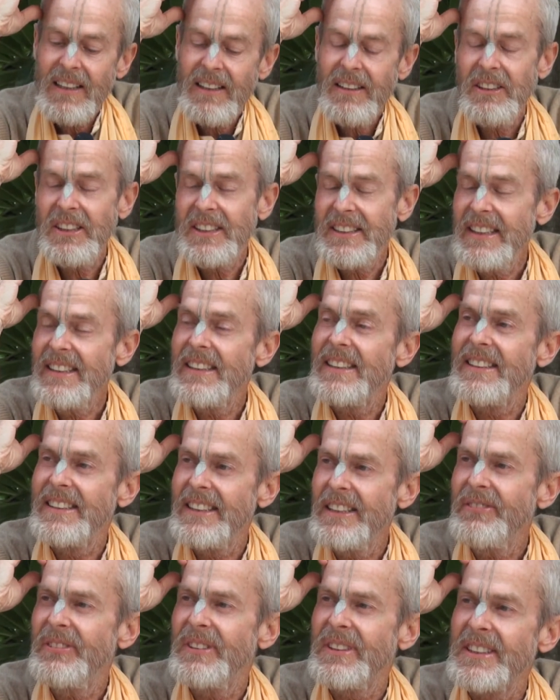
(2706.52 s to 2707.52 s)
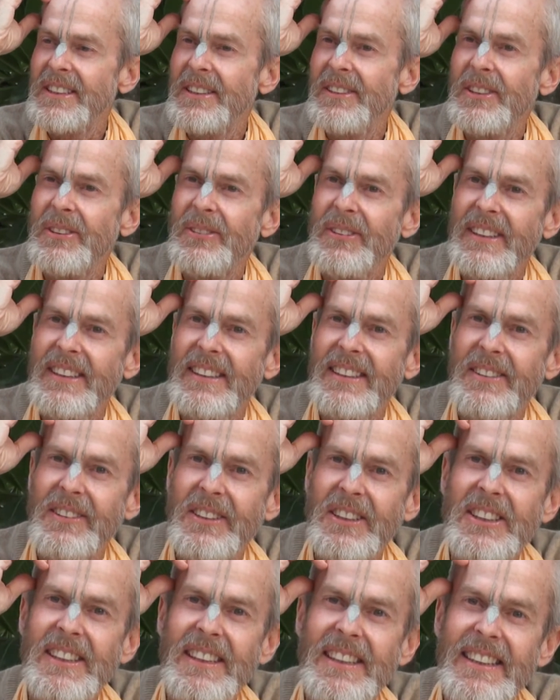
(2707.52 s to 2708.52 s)
you see the difference between
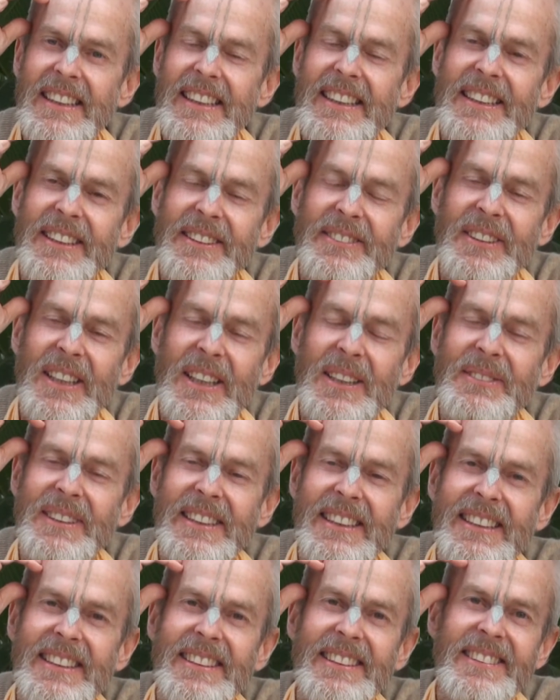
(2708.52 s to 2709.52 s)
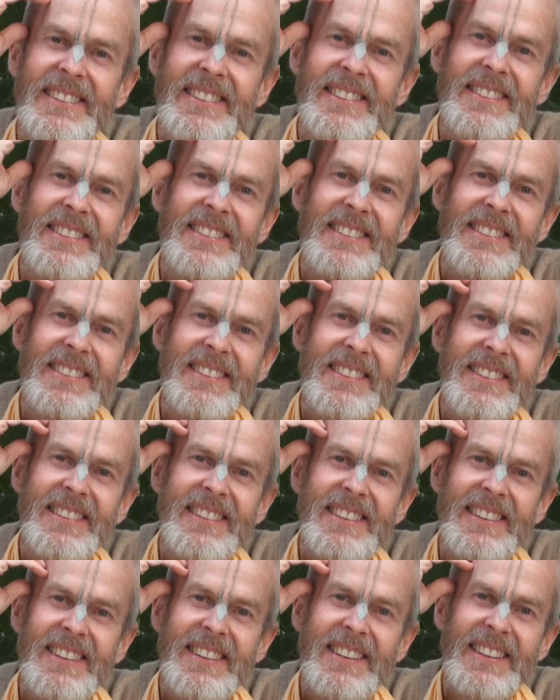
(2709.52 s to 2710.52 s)
Krishna Lila and Ram Lila.
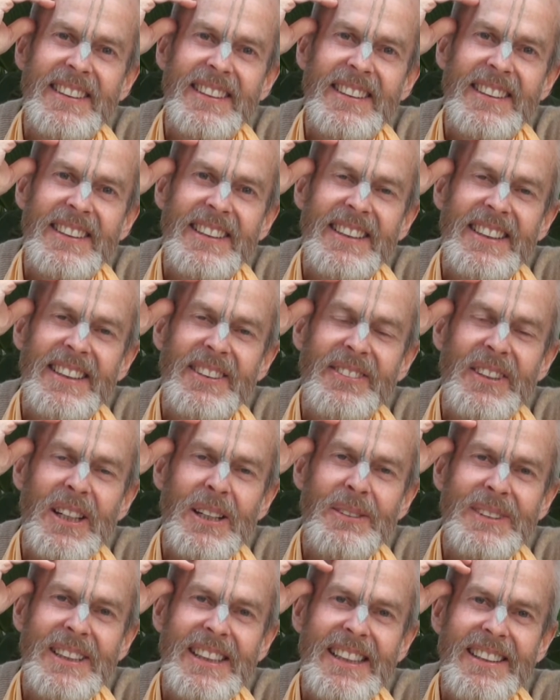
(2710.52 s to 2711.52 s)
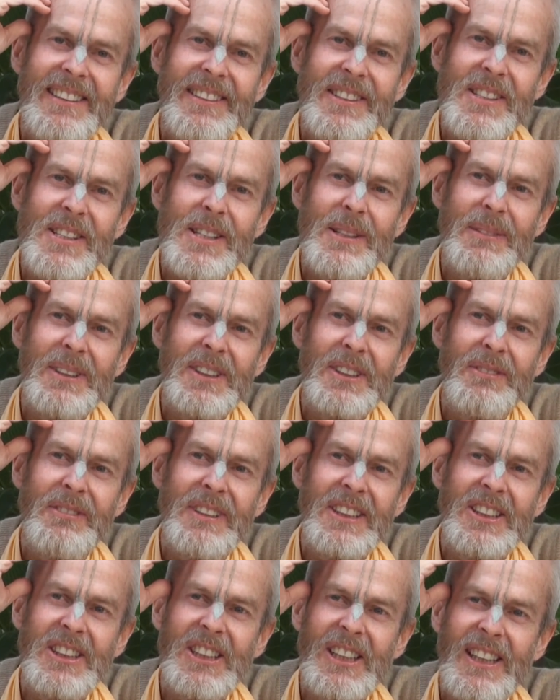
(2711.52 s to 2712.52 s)
In Ram Lila, there's so much
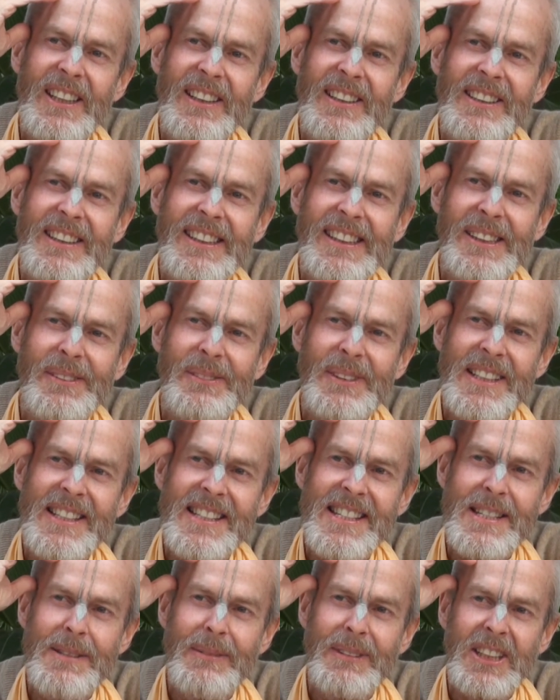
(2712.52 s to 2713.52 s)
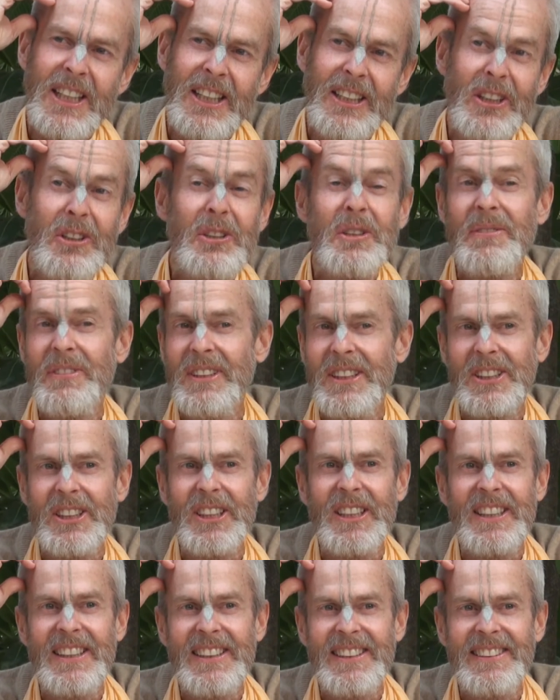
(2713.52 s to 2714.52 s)
vichar, so much lok
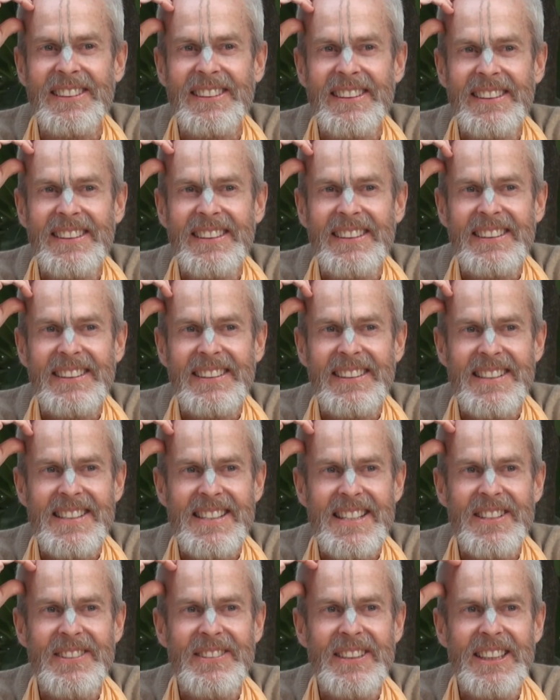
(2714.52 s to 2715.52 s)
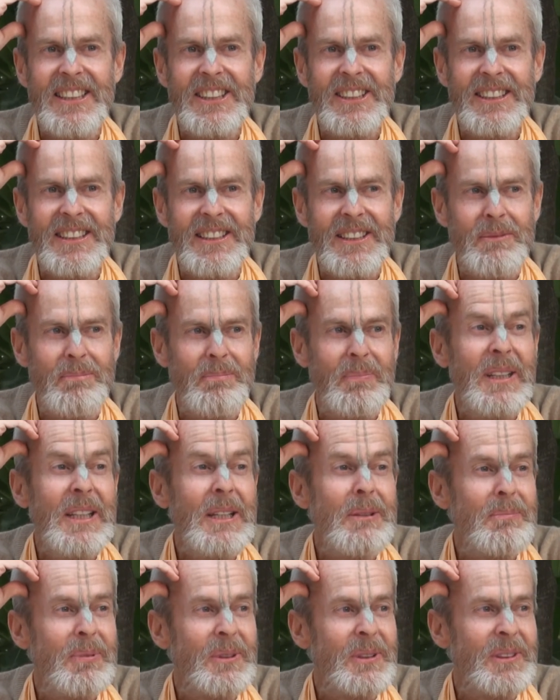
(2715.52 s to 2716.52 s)
vichar, consideration of the
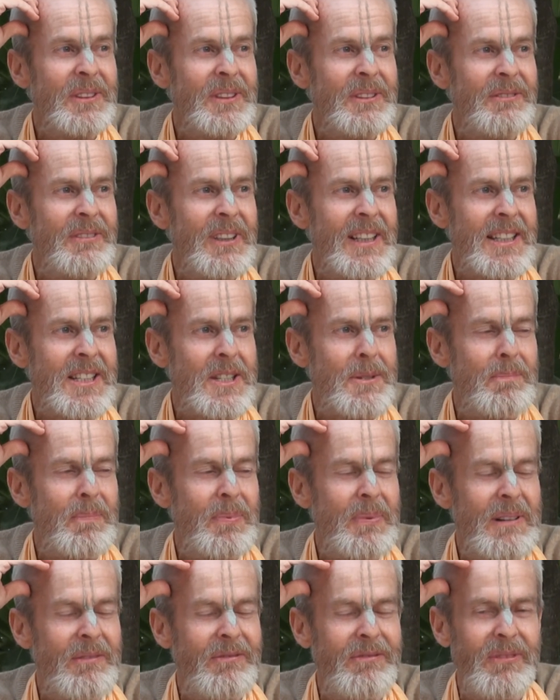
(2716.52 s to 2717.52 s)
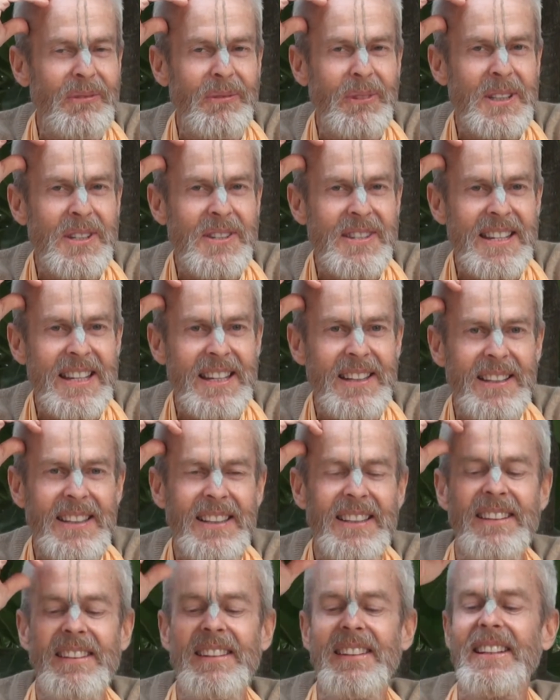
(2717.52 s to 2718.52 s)
people, the vox, we say,
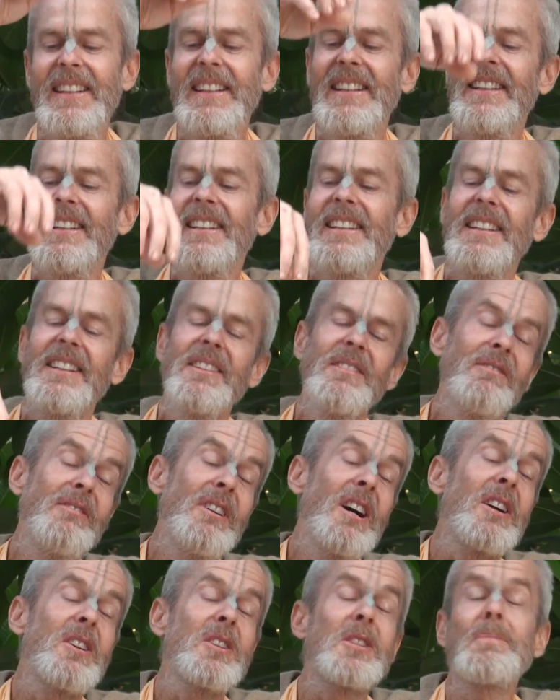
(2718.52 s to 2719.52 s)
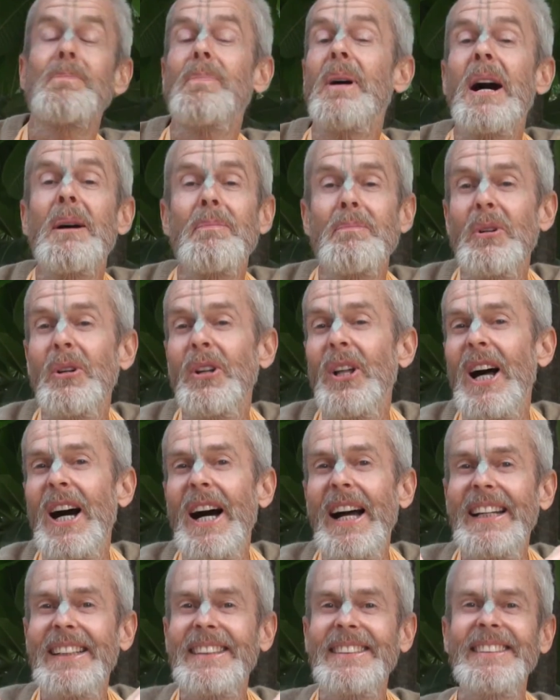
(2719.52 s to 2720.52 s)
in vox populi,